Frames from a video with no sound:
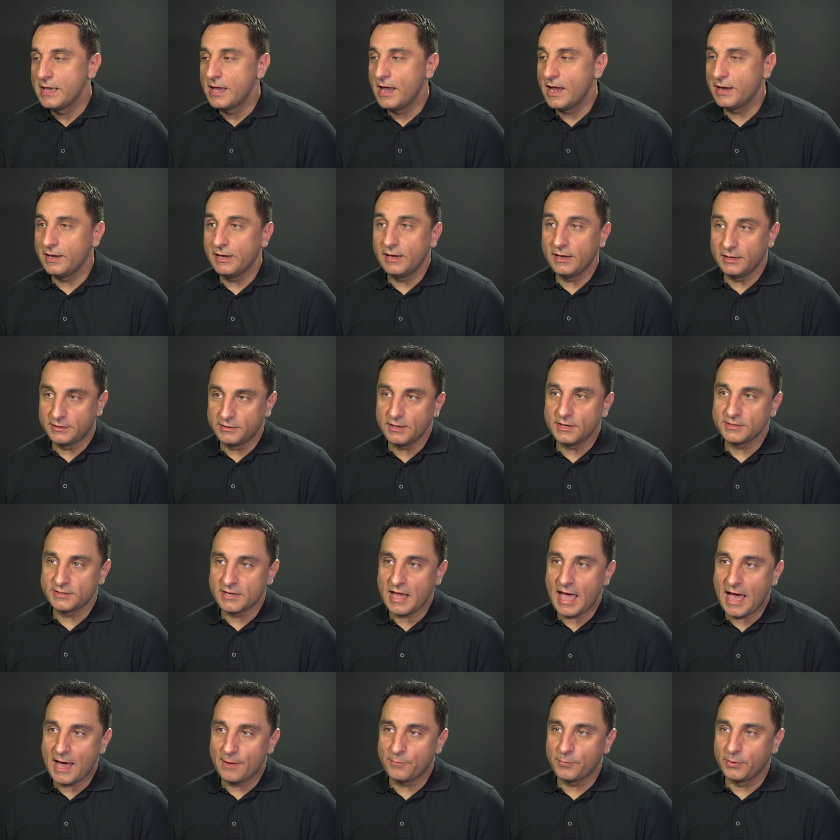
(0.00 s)
and it does
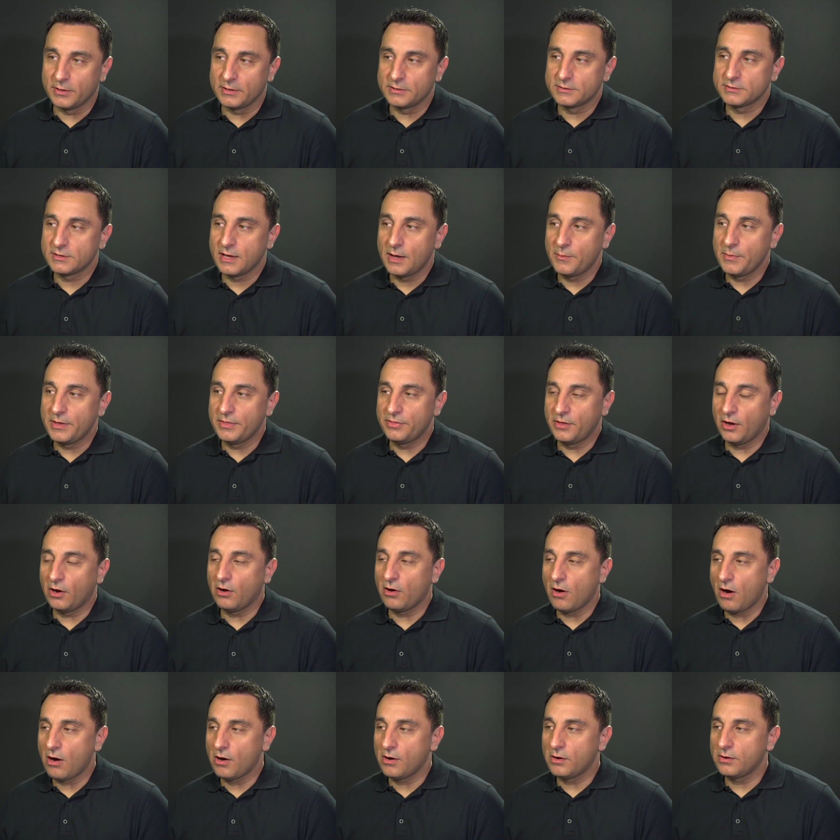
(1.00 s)
happen. I mean,
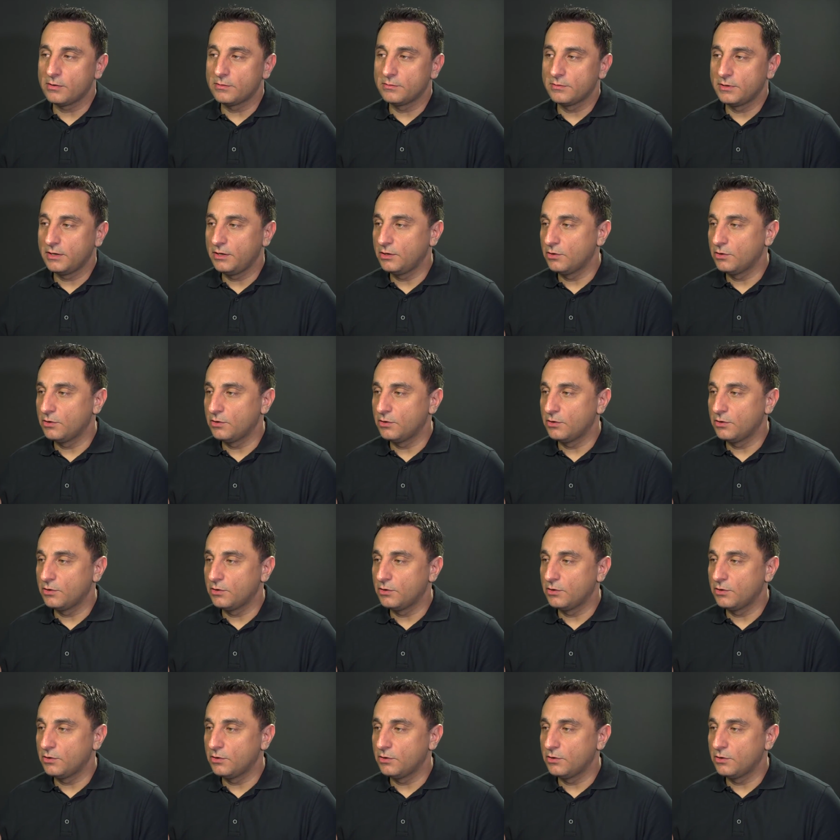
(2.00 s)
there are